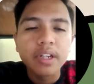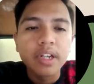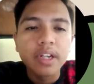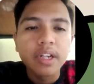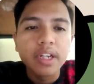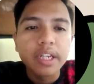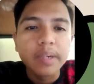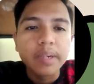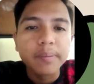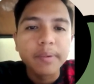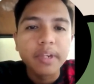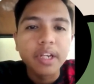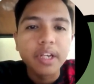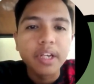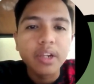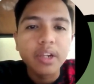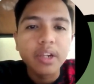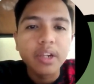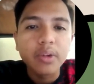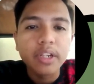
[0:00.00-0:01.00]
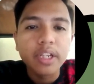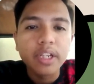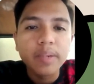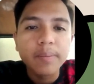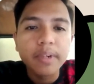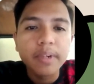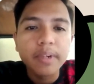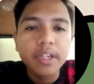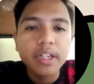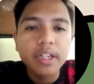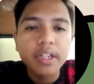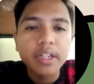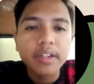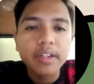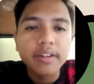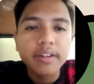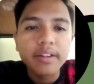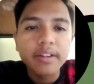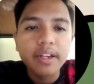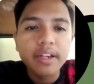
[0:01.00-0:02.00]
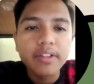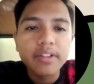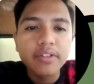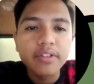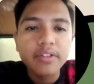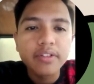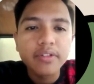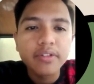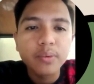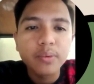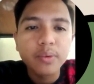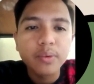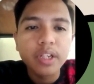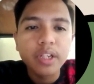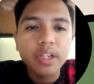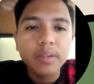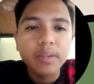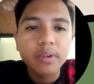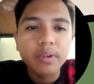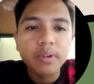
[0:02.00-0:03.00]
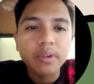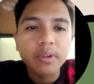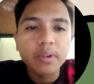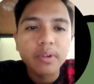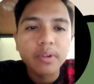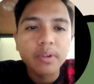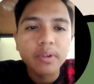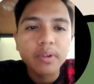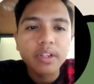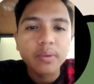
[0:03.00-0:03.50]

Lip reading: APL. To determine the stage 1 boundary,